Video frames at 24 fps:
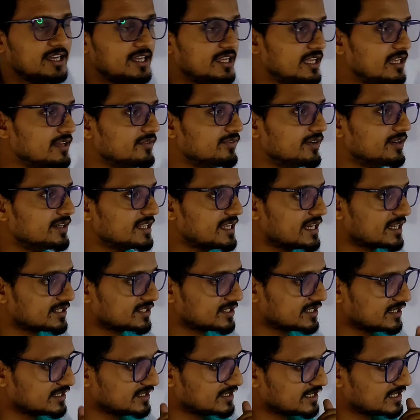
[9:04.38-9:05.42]
if a
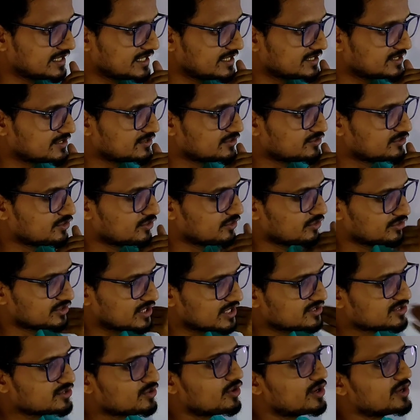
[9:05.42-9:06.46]
reaction is
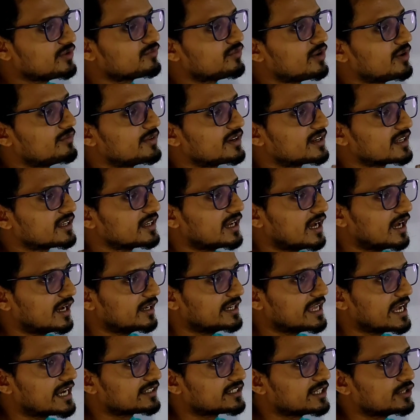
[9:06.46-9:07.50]
just going from a
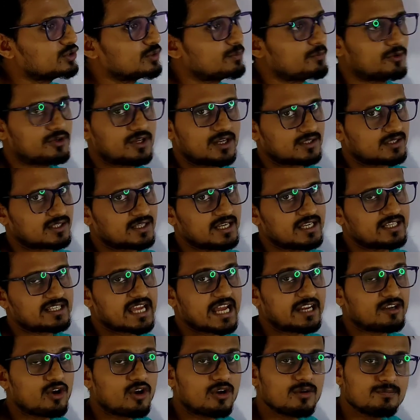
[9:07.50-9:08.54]
reactant to product, it
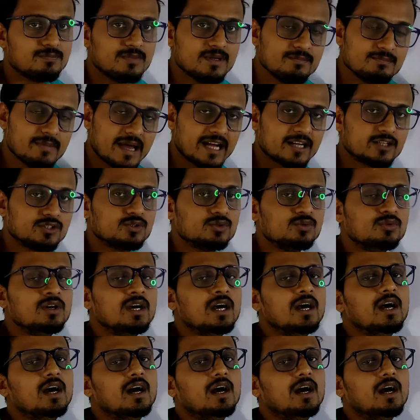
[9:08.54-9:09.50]
cannot be back to